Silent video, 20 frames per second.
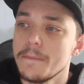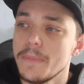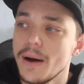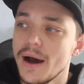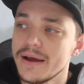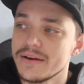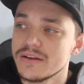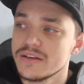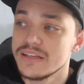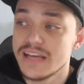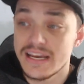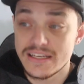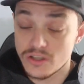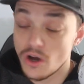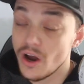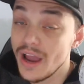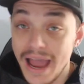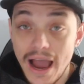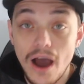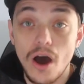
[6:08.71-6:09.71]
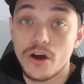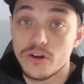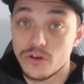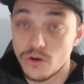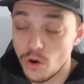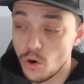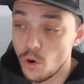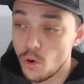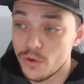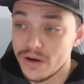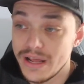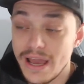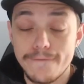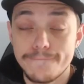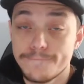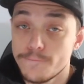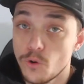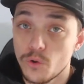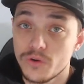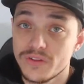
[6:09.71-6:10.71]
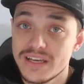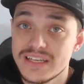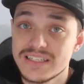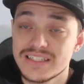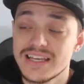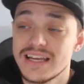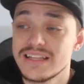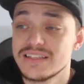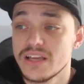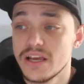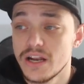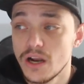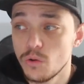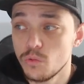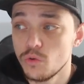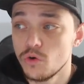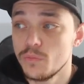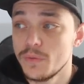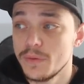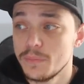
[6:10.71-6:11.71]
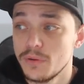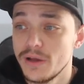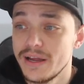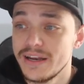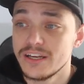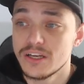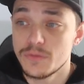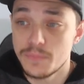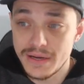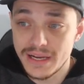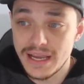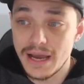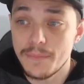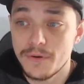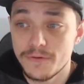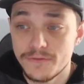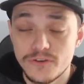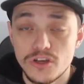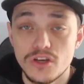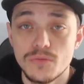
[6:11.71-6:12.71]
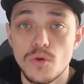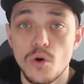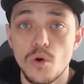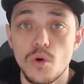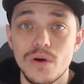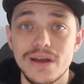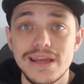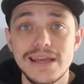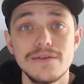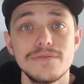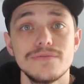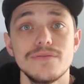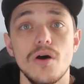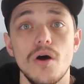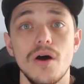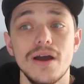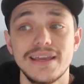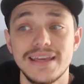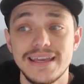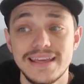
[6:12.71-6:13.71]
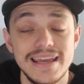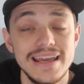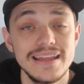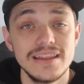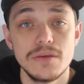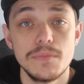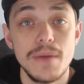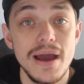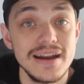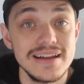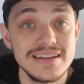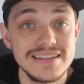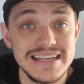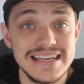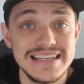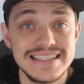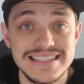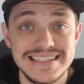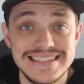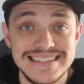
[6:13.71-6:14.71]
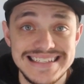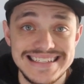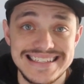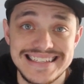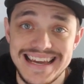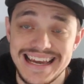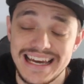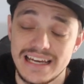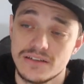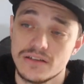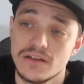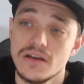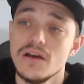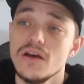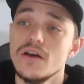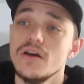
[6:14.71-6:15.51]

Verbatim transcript: But yes, I already have 4 of these sets, and I will be planning to pick up a few more if I can get them at a decent discount.